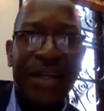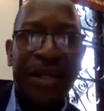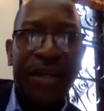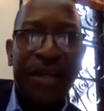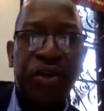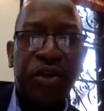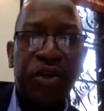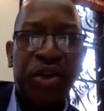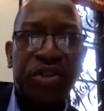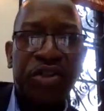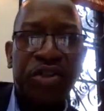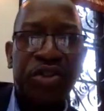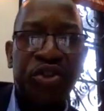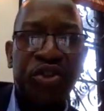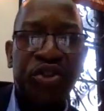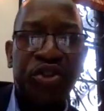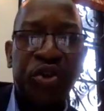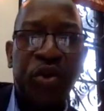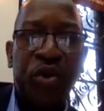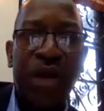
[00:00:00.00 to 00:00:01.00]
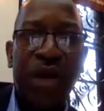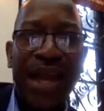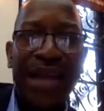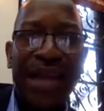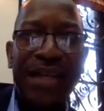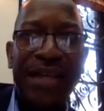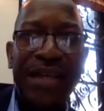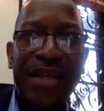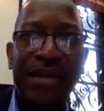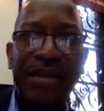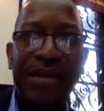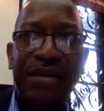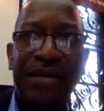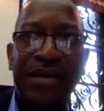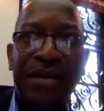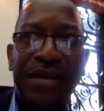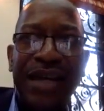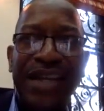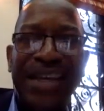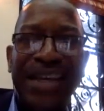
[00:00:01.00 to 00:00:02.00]
and has, doesn't
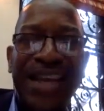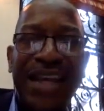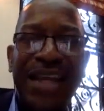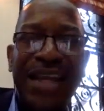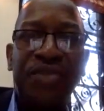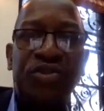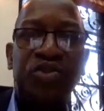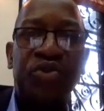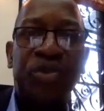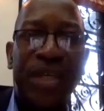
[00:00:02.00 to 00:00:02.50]
show any